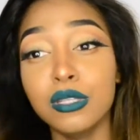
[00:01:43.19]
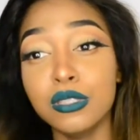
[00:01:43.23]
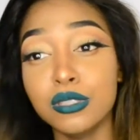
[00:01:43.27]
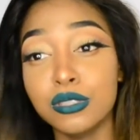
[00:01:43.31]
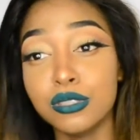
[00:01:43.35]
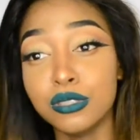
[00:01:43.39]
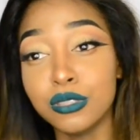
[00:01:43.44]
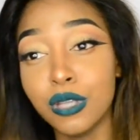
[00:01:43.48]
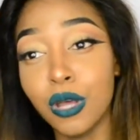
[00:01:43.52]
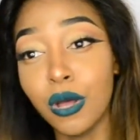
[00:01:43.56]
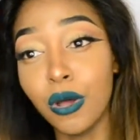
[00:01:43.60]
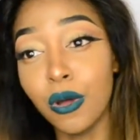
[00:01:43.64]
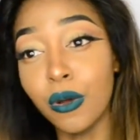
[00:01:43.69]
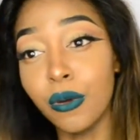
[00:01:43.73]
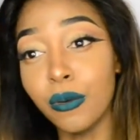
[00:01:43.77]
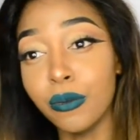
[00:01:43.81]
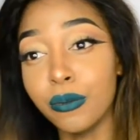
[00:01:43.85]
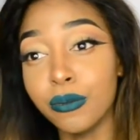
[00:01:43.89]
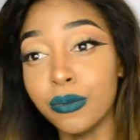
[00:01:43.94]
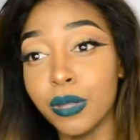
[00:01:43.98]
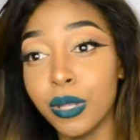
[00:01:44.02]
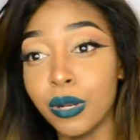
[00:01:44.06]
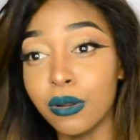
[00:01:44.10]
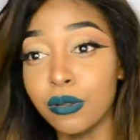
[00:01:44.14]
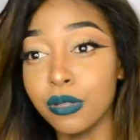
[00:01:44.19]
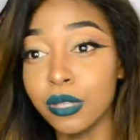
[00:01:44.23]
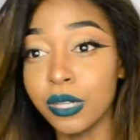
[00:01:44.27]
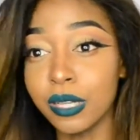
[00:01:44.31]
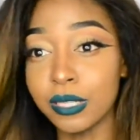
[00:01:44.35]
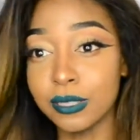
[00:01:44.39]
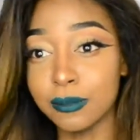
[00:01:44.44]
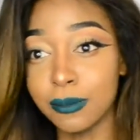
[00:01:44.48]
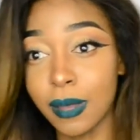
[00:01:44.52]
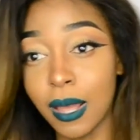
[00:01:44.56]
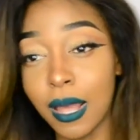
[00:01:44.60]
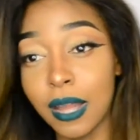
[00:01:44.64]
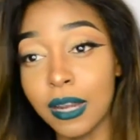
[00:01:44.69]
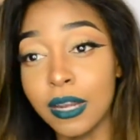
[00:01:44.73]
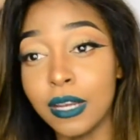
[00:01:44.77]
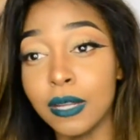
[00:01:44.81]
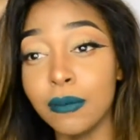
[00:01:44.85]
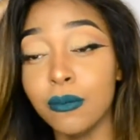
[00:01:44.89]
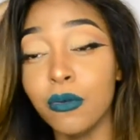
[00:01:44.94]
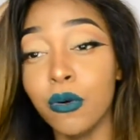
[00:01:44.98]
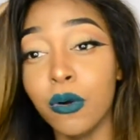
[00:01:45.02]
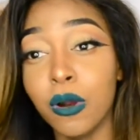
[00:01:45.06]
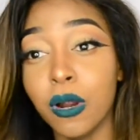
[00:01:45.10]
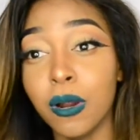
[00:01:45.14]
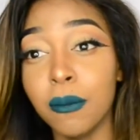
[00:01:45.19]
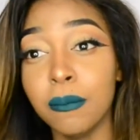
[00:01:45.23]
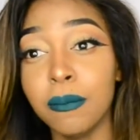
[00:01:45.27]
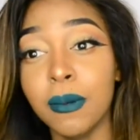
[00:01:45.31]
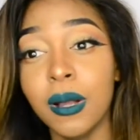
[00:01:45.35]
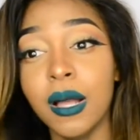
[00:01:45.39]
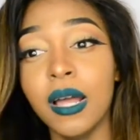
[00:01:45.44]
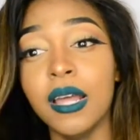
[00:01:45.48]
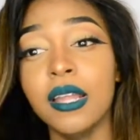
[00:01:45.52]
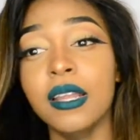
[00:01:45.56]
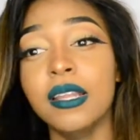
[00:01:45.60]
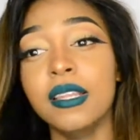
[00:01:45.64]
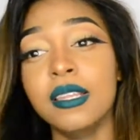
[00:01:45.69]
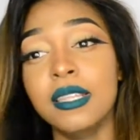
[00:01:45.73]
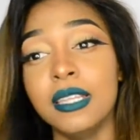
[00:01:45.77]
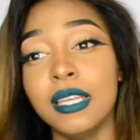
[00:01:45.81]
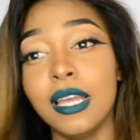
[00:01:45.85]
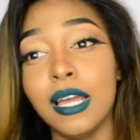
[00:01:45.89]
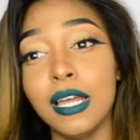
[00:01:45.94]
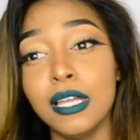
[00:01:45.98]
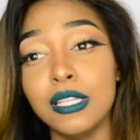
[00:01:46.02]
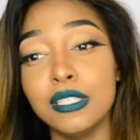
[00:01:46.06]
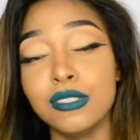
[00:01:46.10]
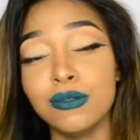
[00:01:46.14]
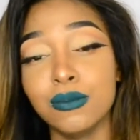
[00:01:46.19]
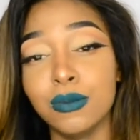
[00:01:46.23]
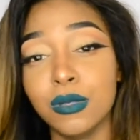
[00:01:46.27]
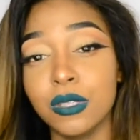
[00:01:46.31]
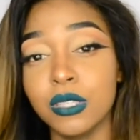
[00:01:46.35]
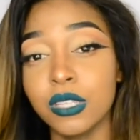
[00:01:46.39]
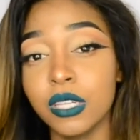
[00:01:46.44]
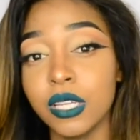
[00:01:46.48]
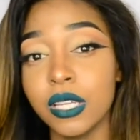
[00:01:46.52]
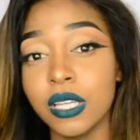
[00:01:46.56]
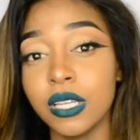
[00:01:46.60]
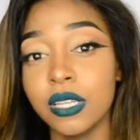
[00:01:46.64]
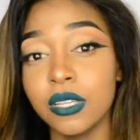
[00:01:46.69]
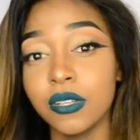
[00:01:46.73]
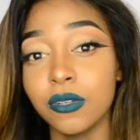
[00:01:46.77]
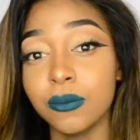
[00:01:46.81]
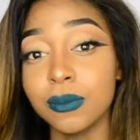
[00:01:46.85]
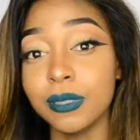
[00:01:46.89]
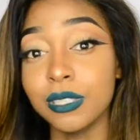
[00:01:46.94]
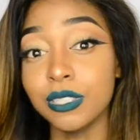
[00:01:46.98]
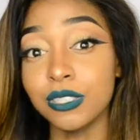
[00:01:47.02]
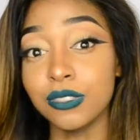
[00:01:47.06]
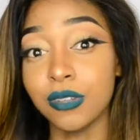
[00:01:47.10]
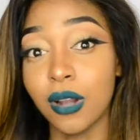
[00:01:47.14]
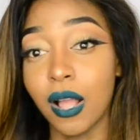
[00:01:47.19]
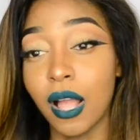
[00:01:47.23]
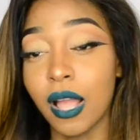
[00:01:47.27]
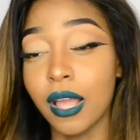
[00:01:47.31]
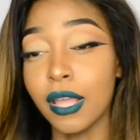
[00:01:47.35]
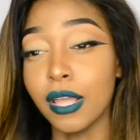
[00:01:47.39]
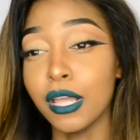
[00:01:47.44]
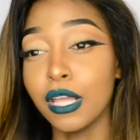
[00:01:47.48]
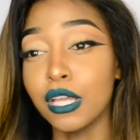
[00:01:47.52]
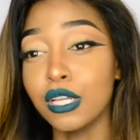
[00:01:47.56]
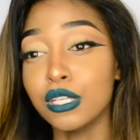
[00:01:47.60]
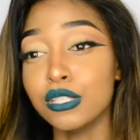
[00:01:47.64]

so they don't look as bad anymore, but the ends were looking a little bit dry.